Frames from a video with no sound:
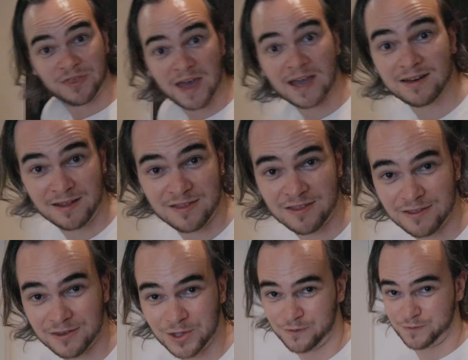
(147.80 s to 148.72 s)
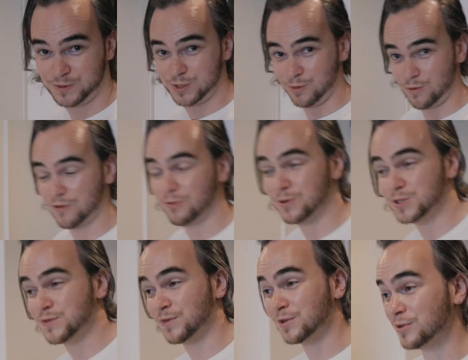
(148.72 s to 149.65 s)
that isn't enough shoe
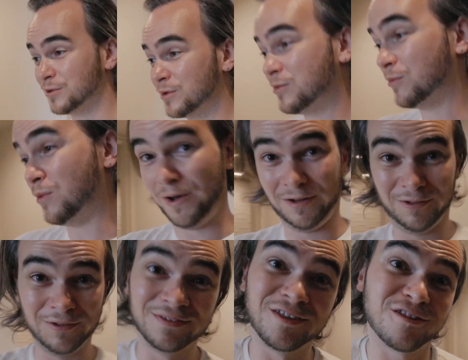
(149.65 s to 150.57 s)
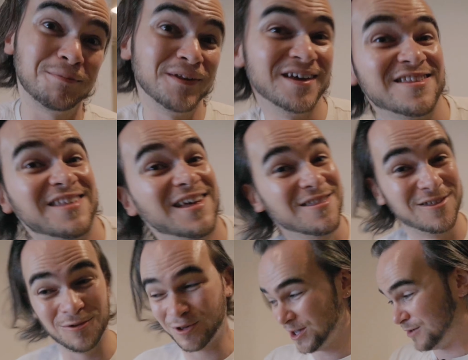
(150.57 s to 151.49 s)
storage for you, well, this place has
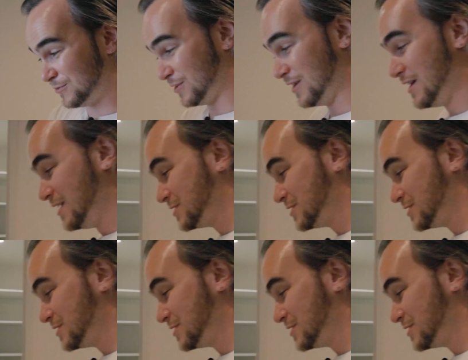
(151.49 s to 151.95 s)
you covered.